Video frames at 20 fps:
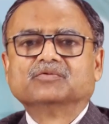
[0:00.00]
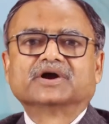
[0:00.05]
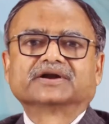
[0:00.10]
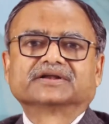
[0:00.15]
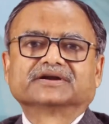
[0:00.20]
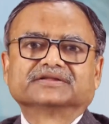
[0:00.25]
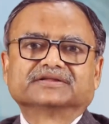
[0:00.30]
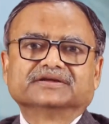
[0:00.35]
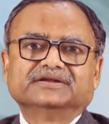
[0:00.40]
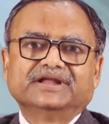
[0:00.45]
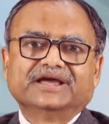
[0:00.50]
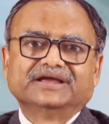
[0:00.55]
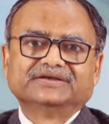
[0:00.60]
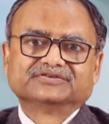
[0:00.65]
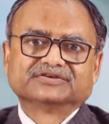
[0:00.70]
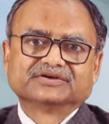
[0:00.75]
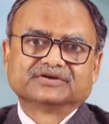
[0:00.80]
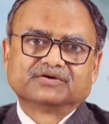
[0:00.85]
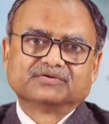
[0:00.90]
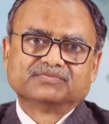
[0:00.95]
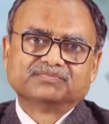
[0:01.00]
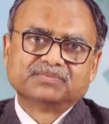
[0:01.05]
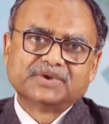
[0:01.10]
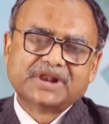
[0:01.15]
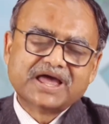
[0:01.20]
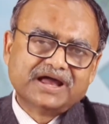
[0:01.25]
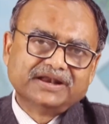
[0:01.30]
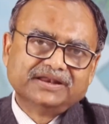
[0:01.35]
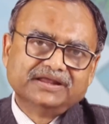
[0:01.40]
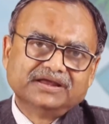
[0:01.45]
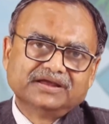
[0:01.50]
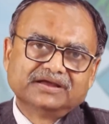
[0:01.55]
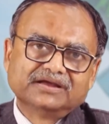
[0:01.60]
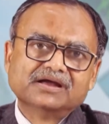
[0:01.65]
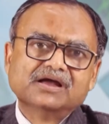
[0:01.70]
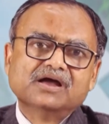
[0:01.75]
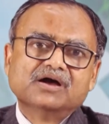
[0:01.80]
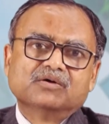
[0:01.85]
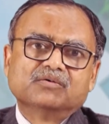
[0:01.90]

what are the nature of planning,